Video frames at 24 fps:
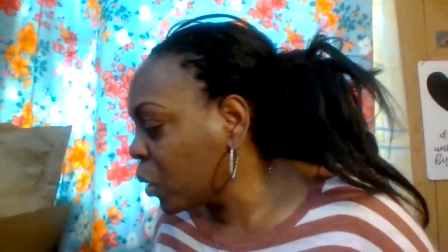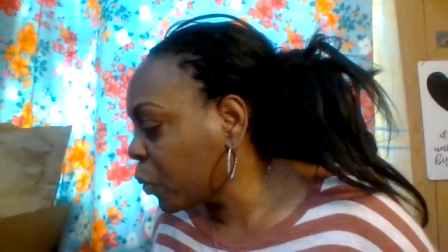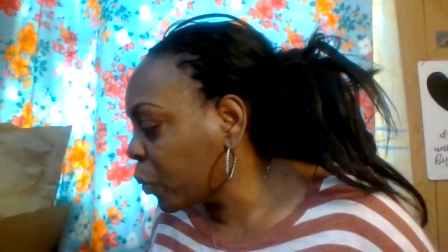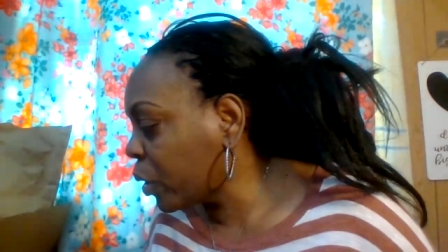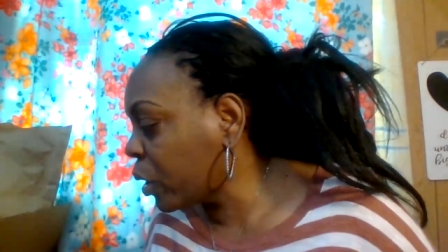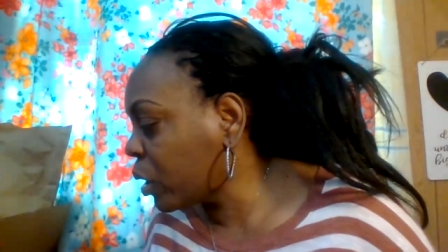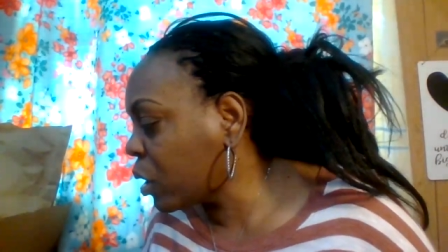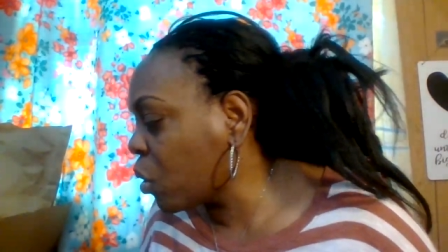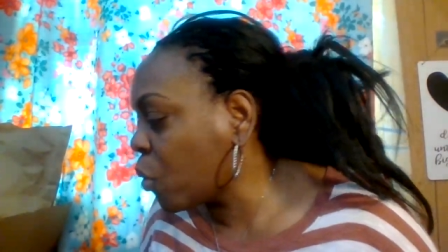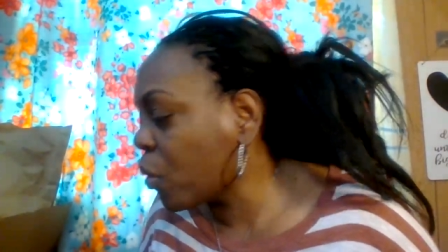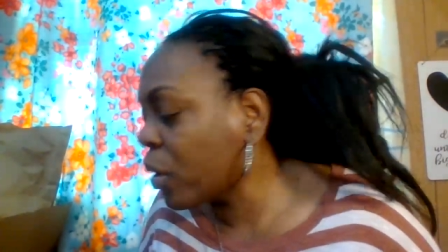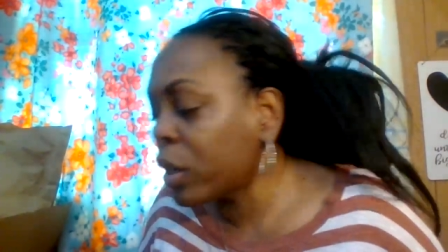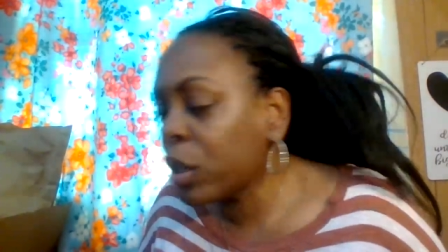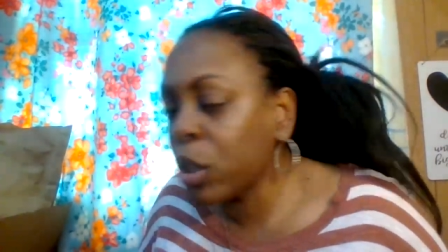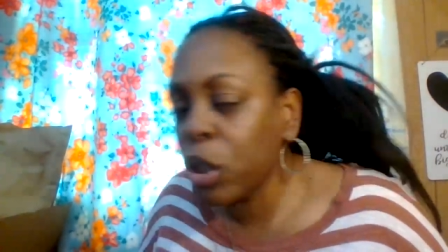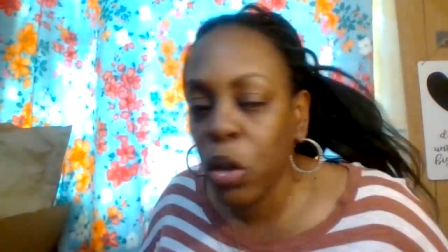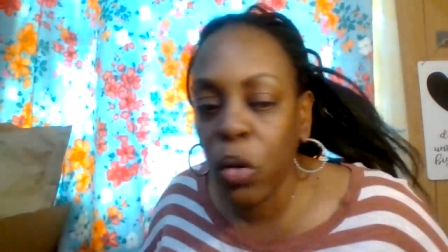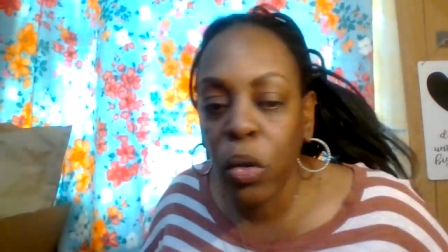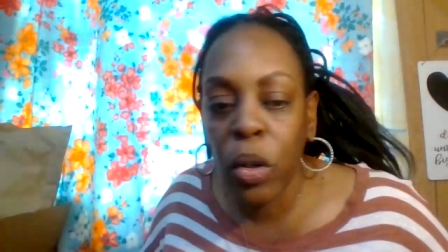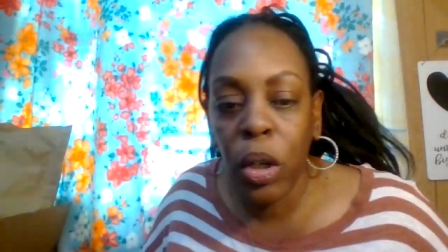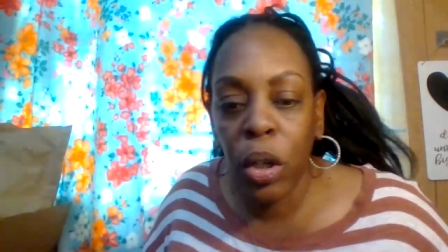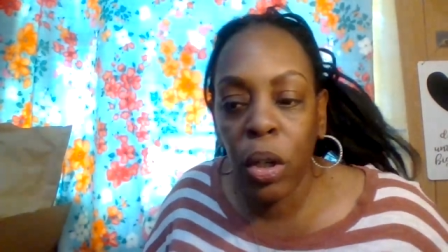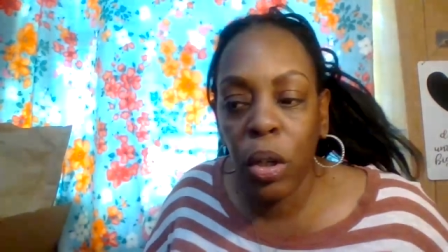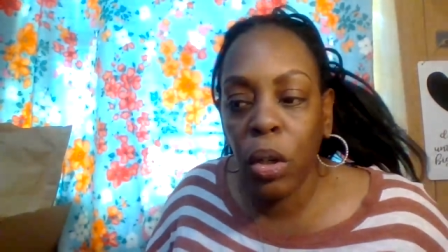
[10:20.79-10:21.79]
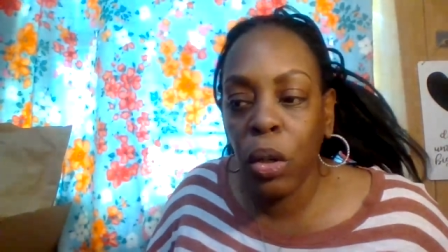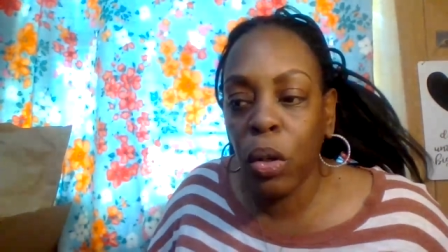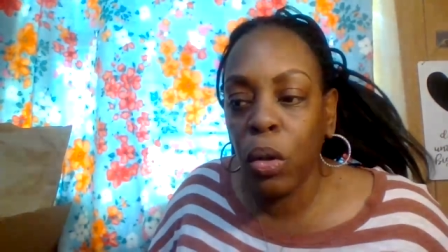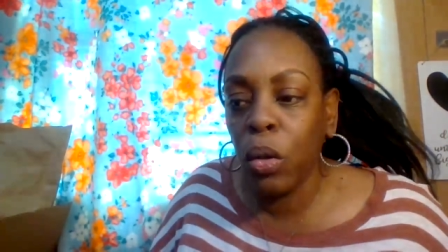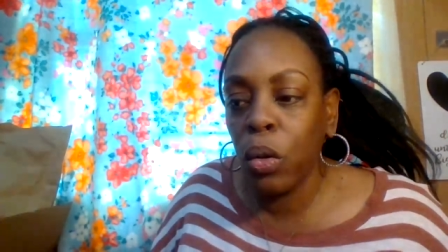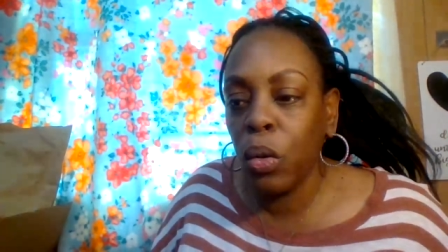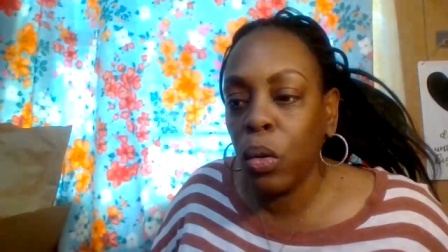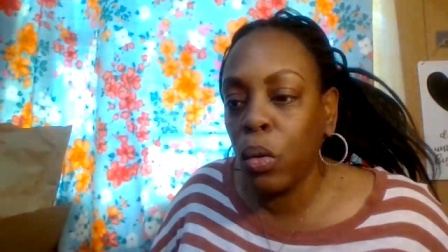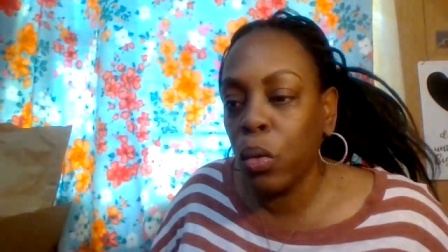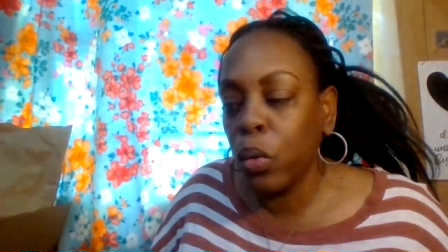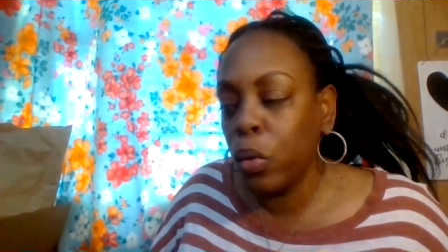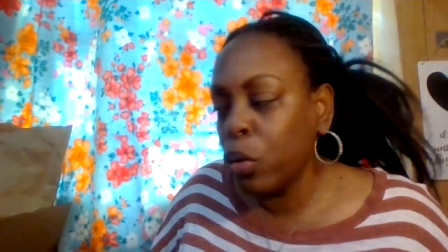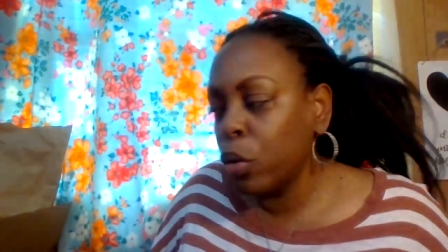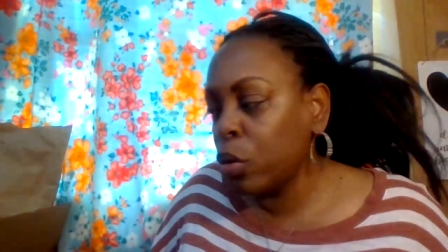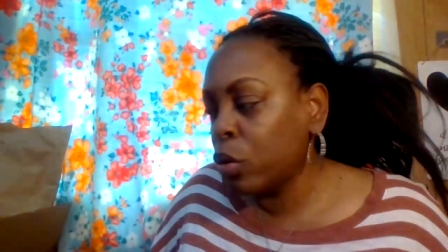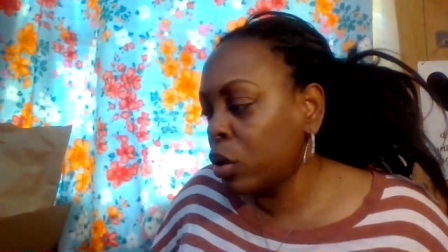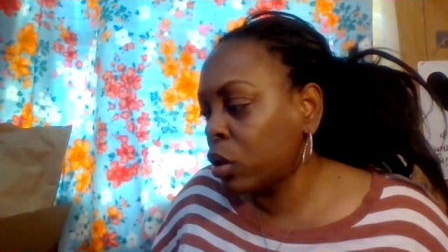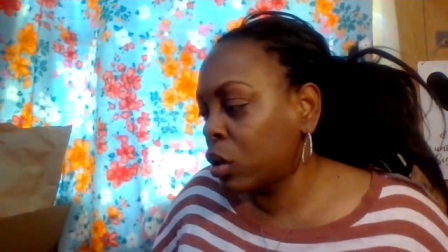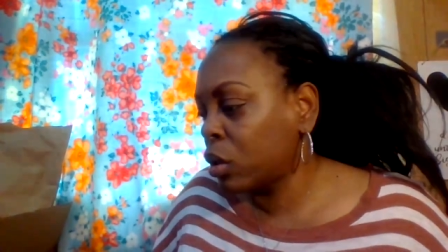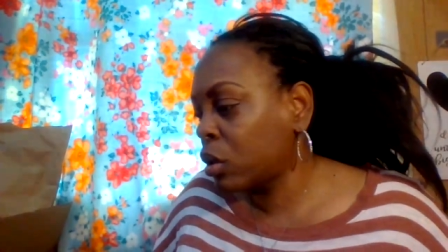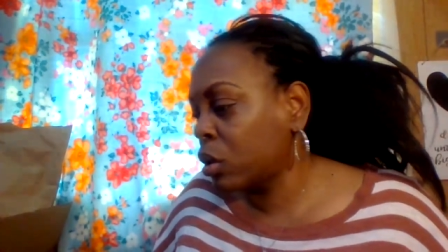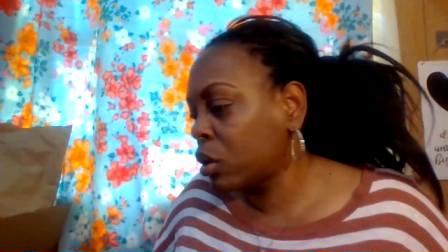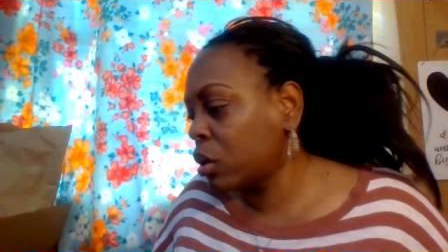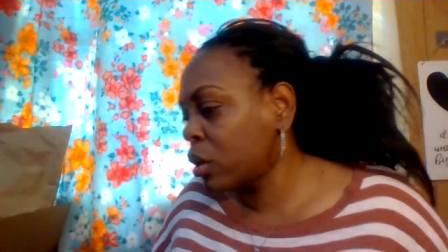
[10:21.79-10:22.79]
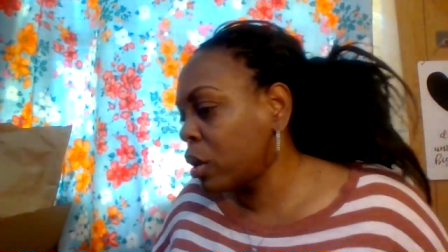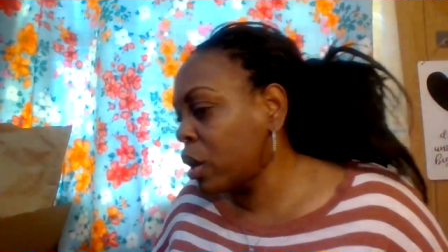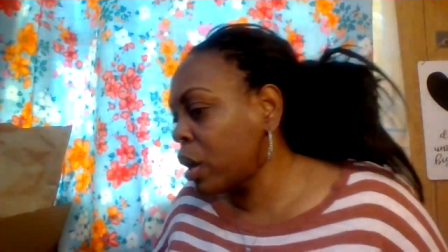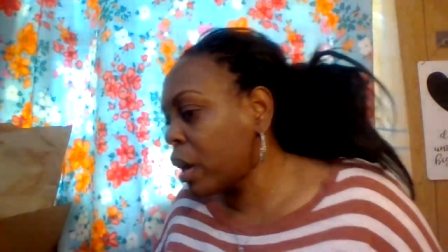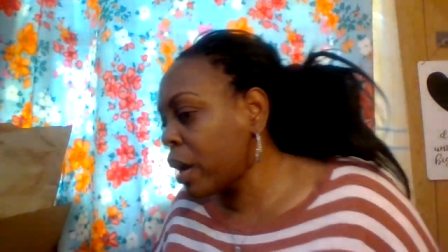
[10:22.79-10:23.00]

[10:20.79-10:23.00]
we're going to use